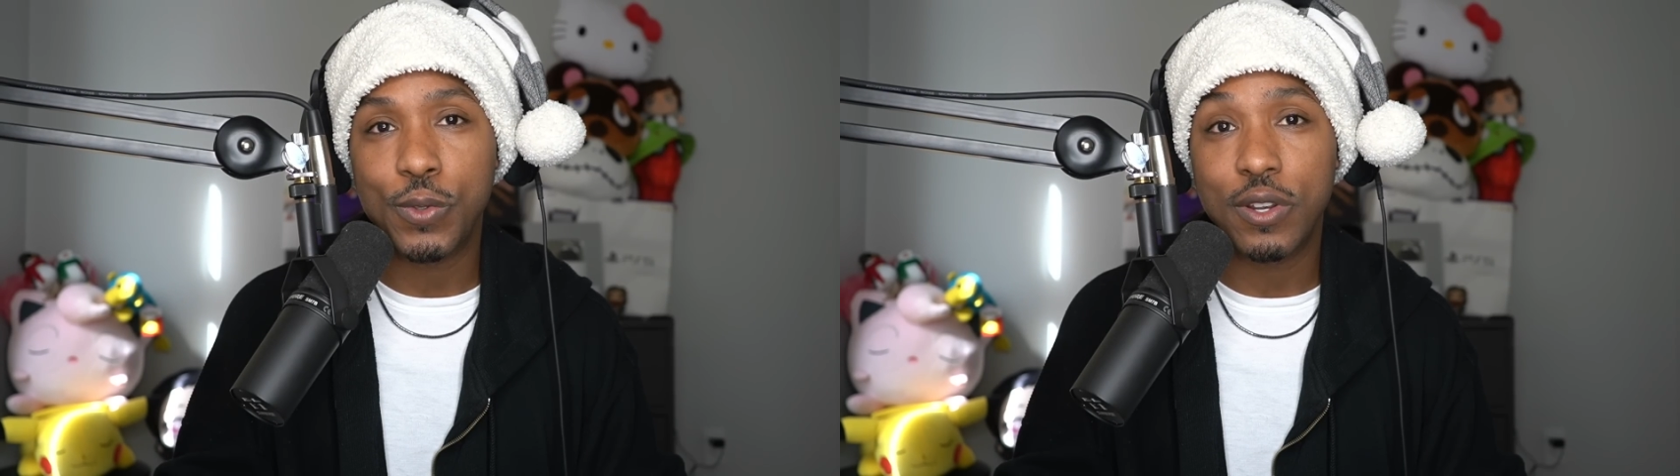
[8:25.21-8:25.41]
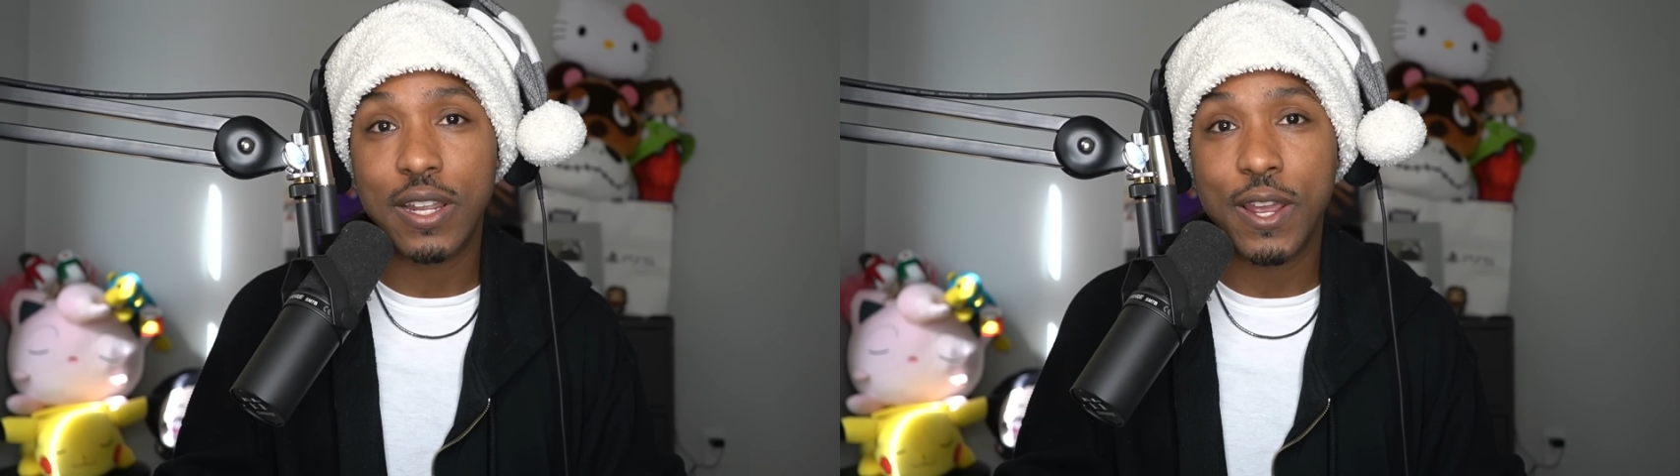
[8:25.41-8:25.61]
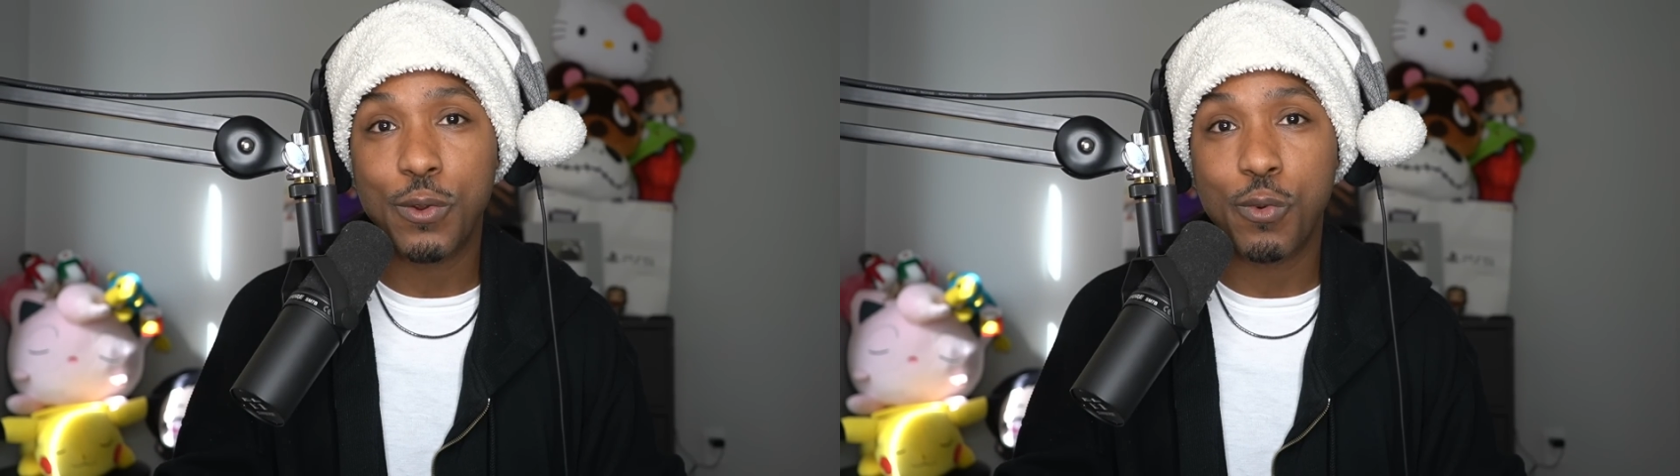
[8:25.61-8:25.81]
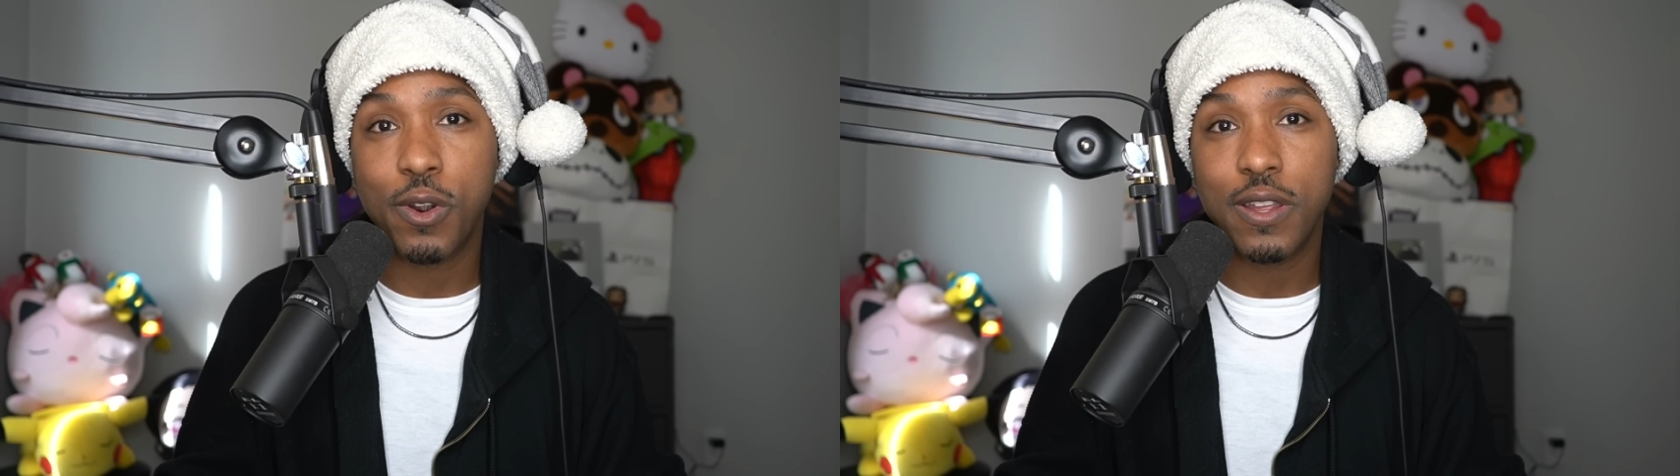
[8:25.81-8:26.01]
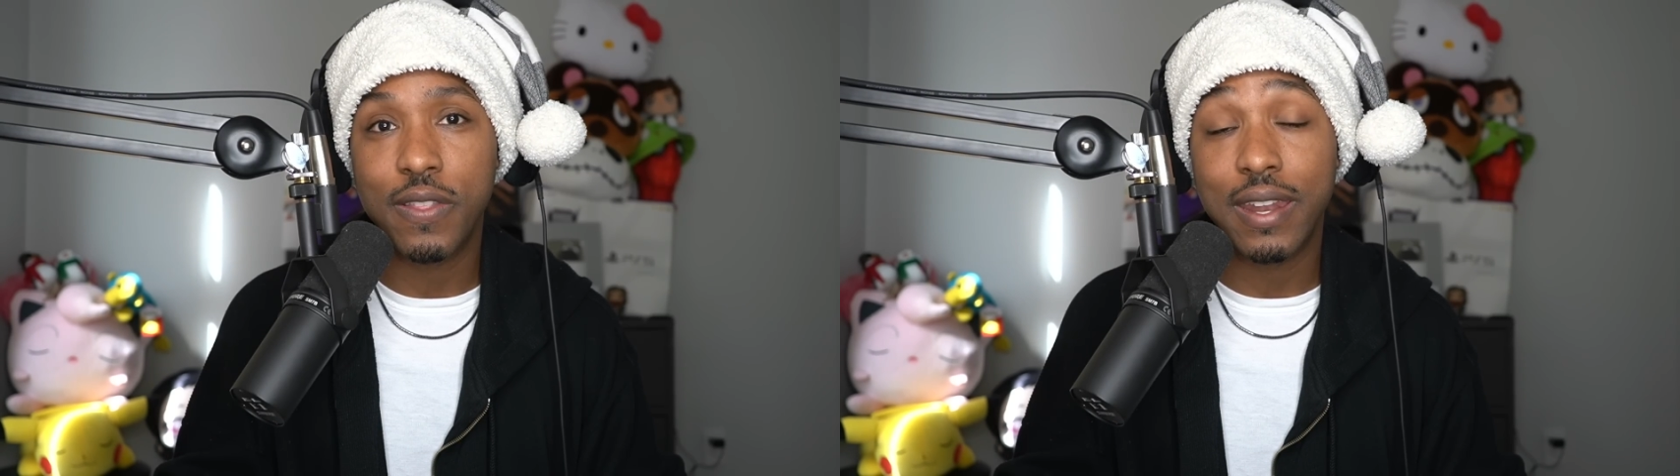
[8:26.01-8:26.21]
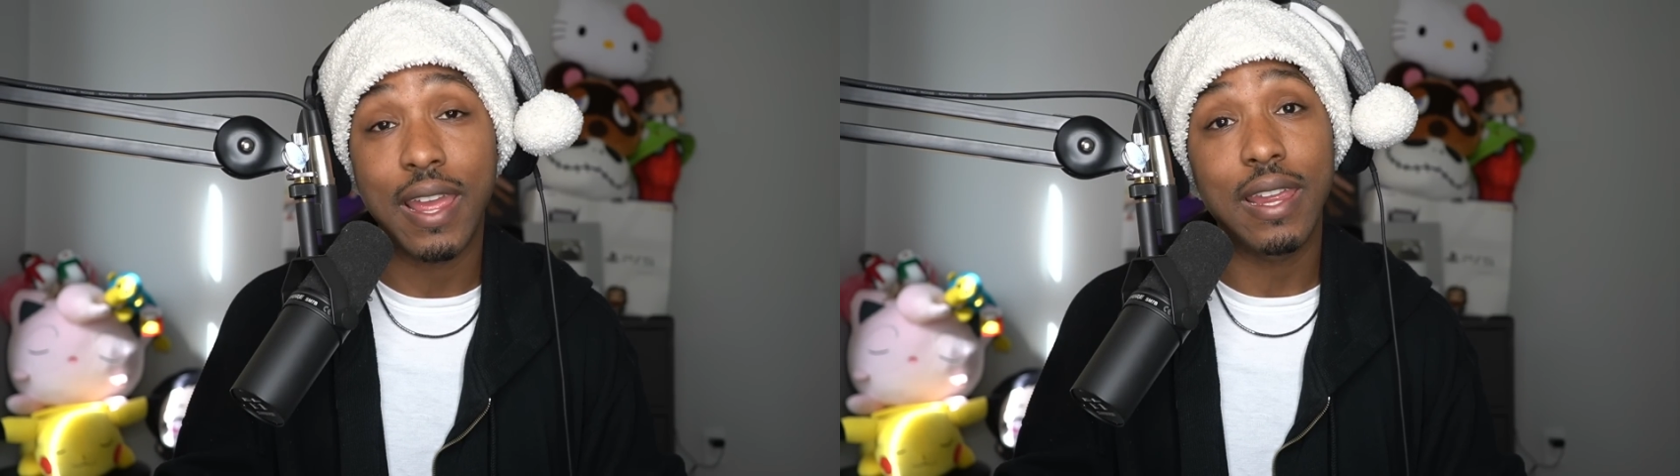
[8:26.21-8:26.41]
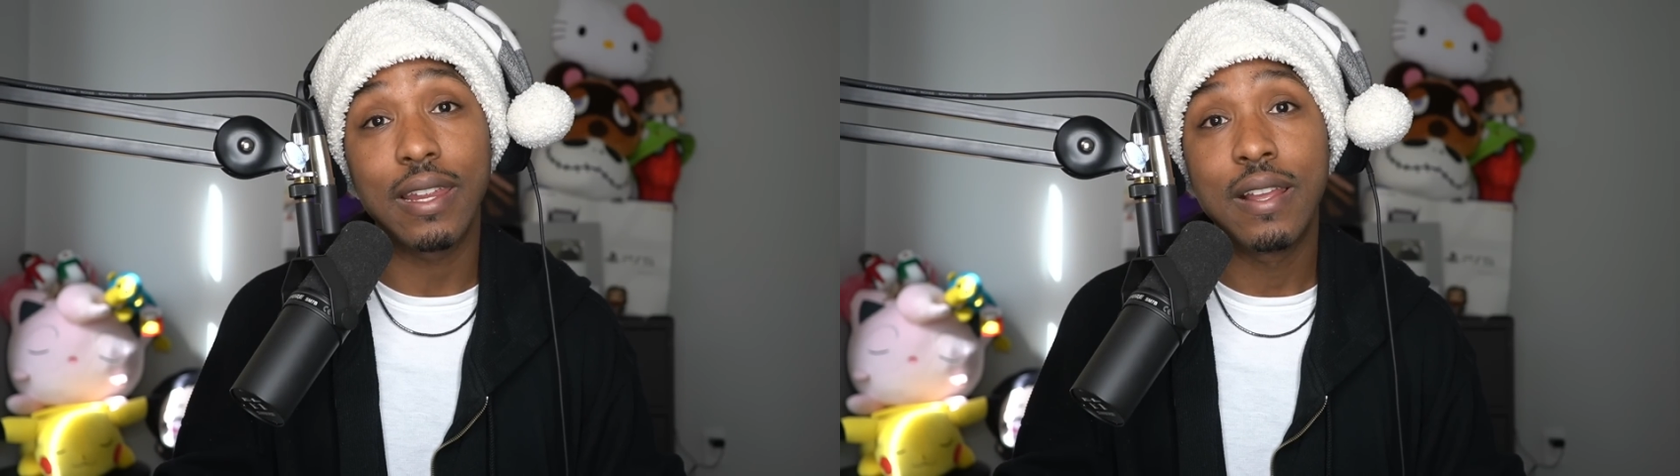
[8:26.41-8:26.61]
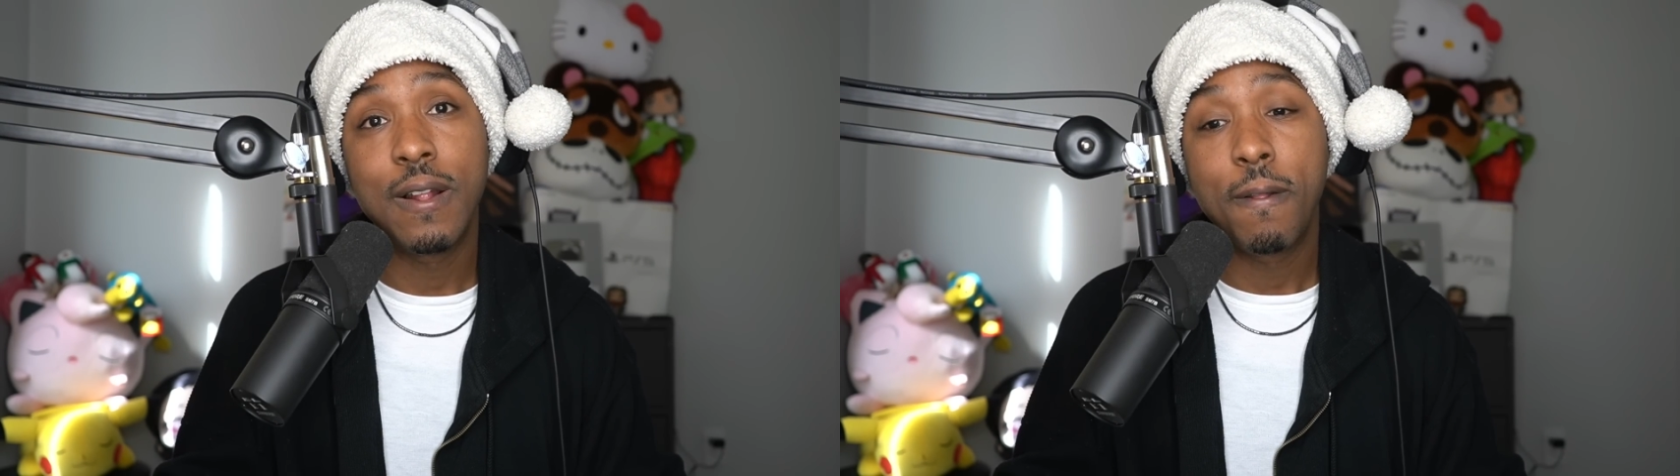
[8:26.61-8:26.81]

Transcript: And they're kind of worried that, hey,